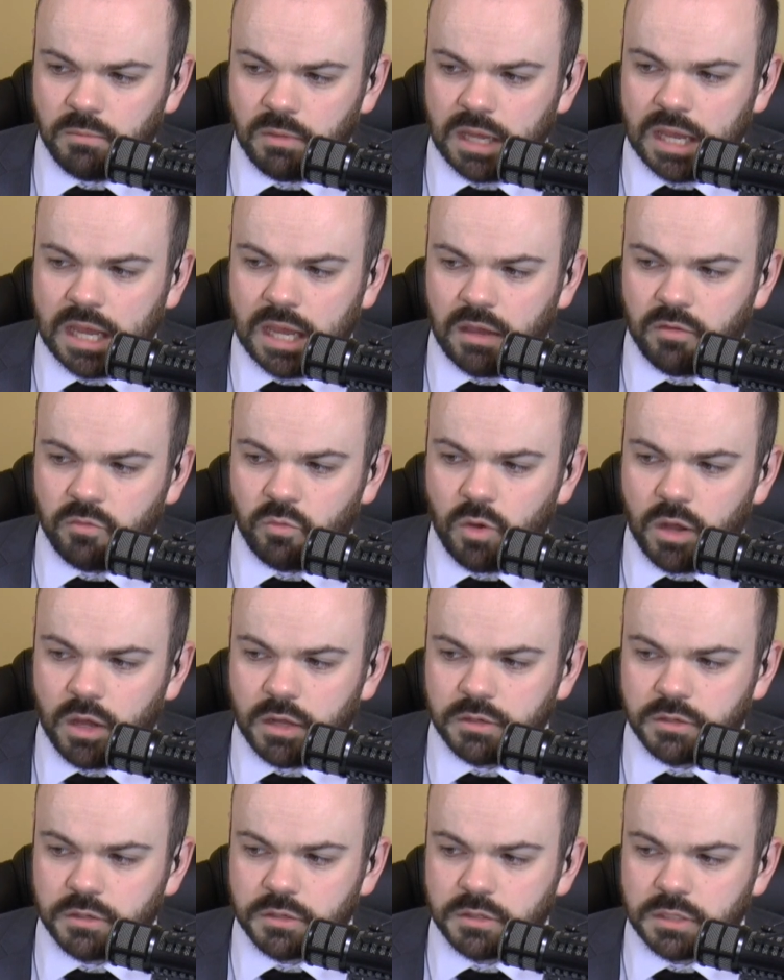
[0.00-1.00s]
may have
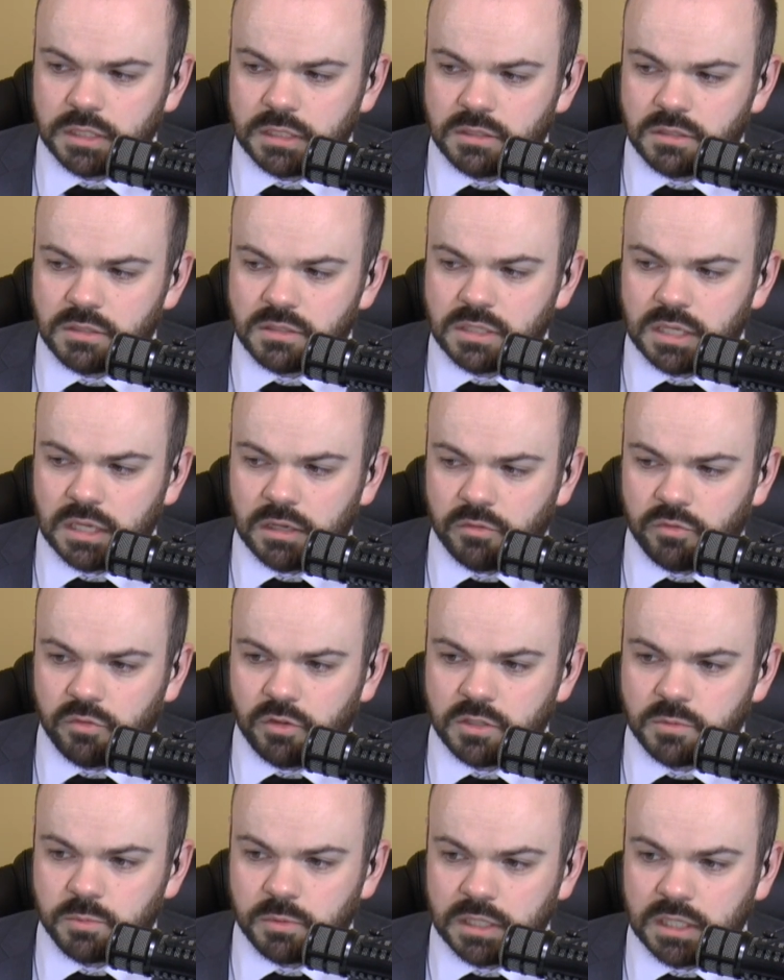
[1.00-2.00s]
wandered into sin or
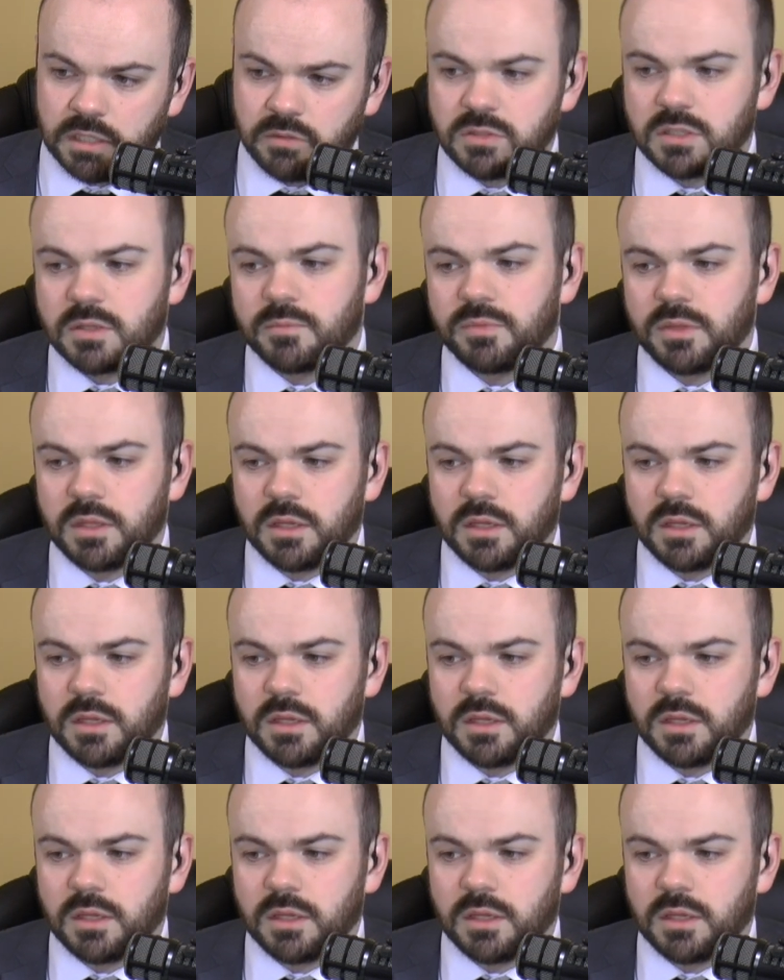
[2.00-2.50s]
false beliefs,